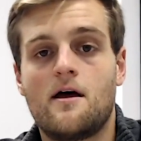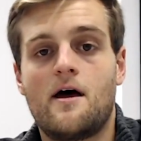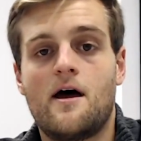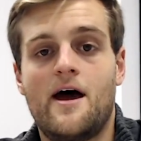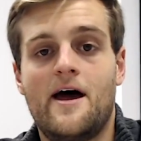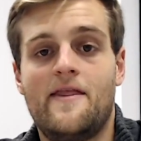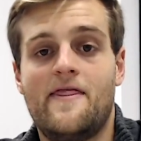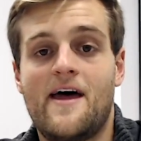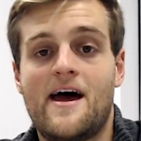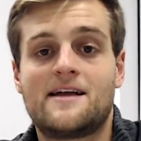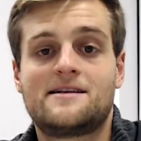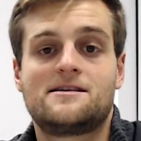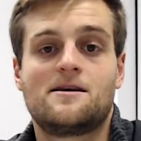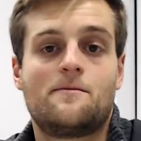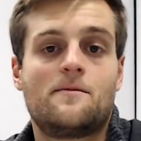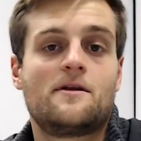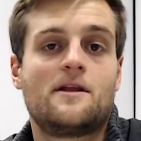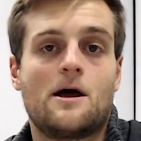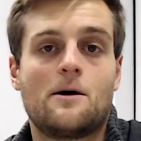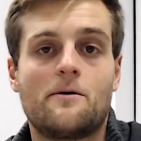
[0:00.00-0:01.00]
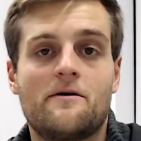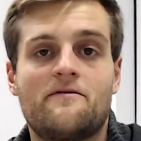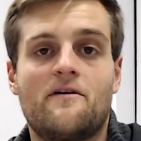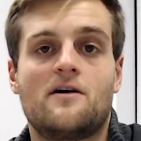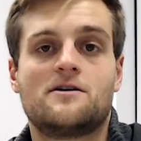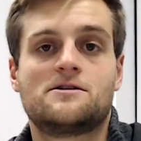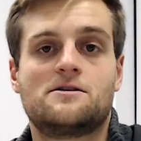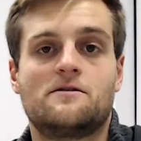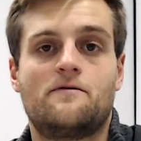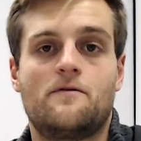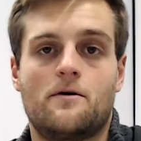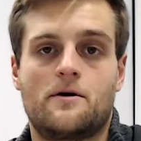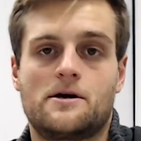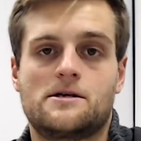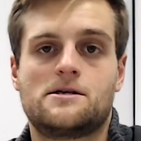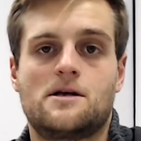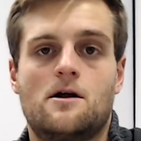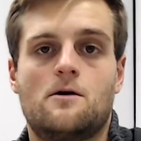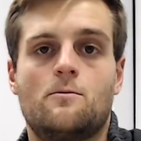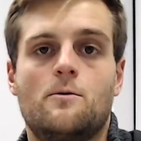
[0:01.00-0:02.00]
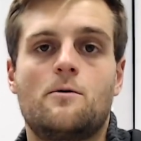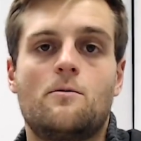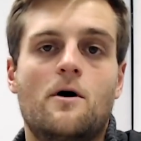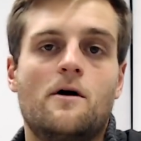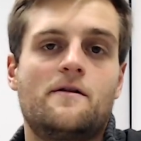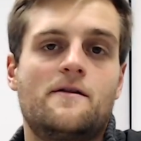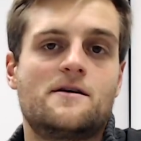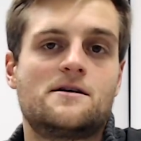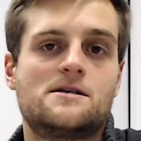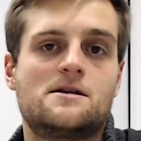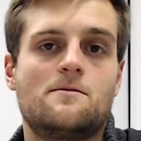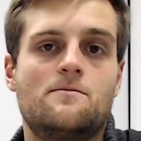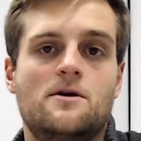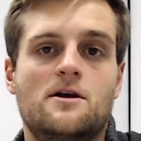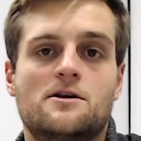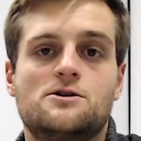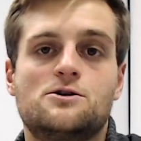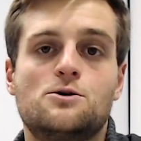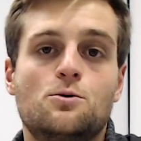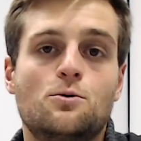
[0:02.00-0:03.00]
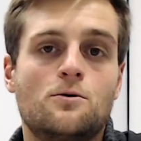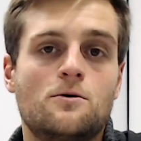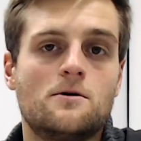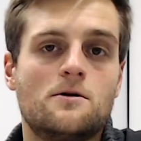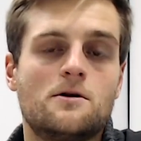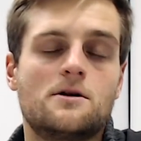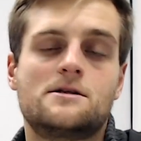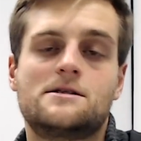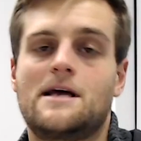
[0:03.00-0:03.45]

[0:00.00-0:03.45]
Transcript: And that's something that we've also focused on. We want this to be a tool to